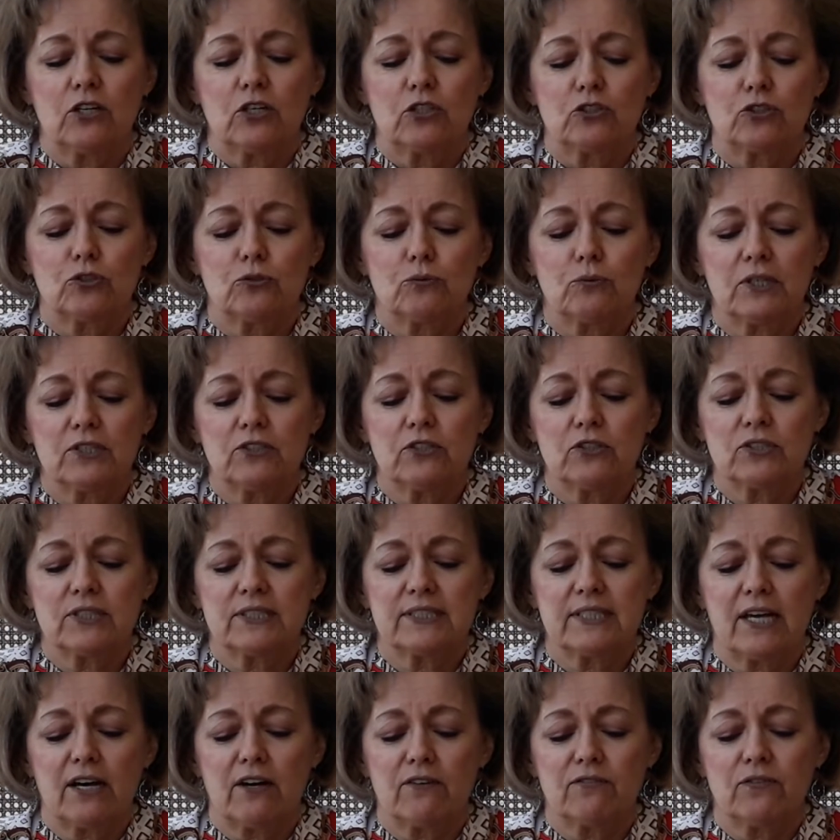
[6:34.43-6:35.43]
to rid
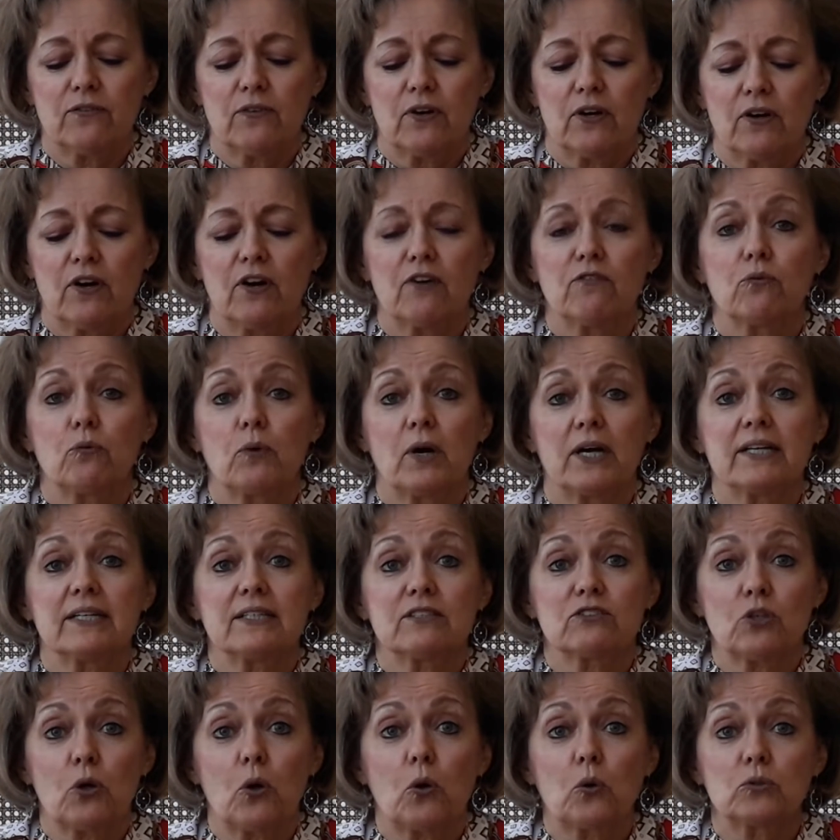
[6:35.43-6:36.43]
yourself of what
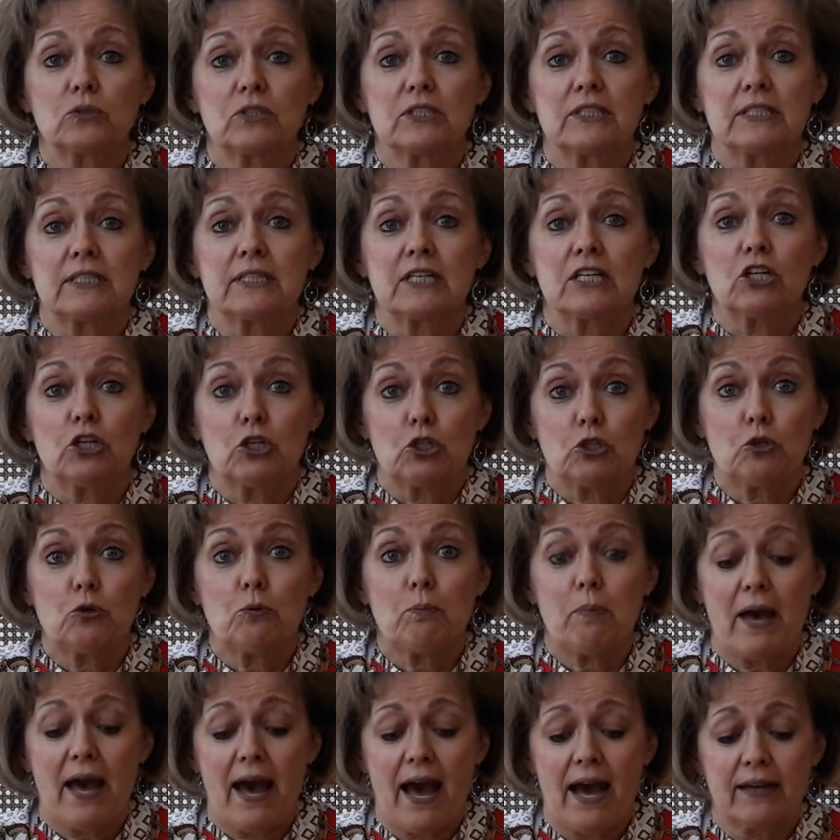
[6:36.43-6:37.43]
is holding you
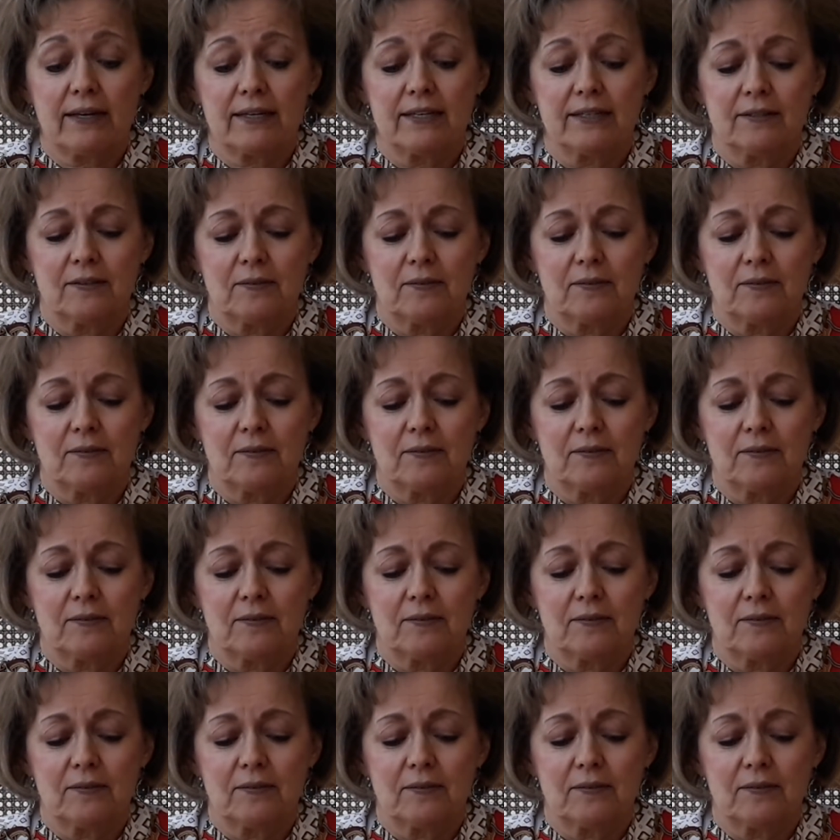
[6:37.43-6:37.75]
back.